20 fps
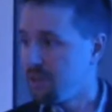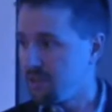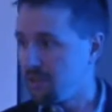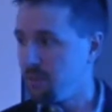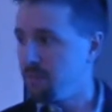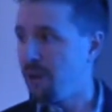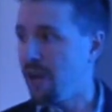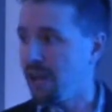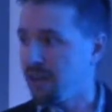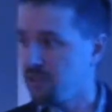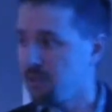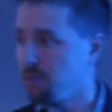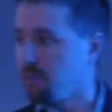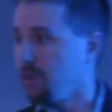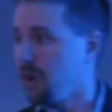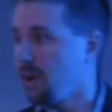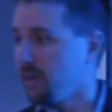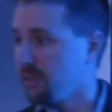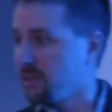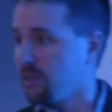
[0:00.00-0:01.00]
to match a
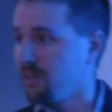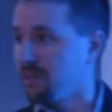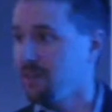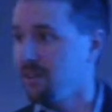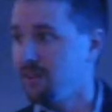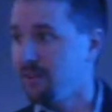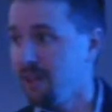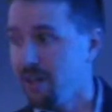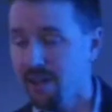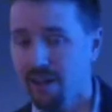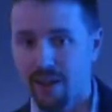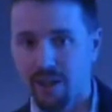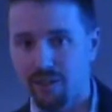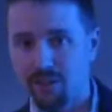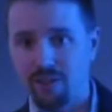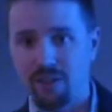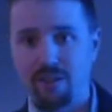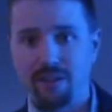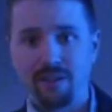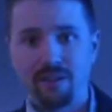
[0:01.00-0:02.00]
process that they
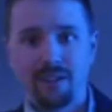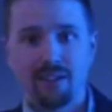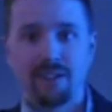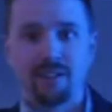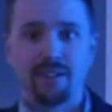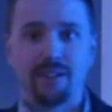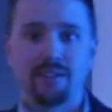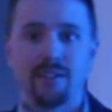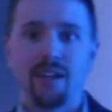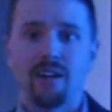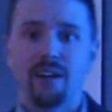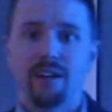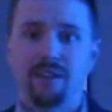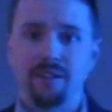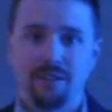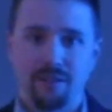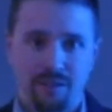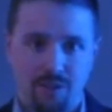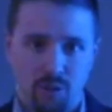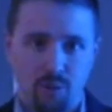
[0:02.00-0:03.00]
actually designed
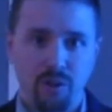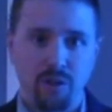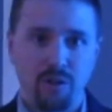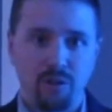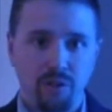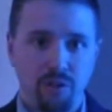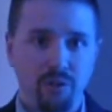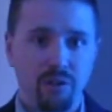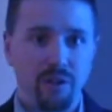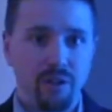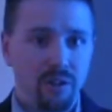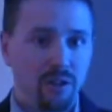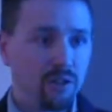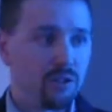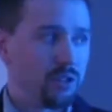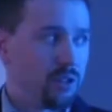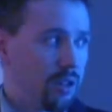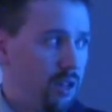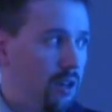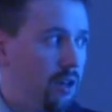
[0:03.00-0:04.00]
20 or 30 years
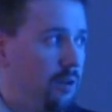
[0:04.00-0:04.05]
ago.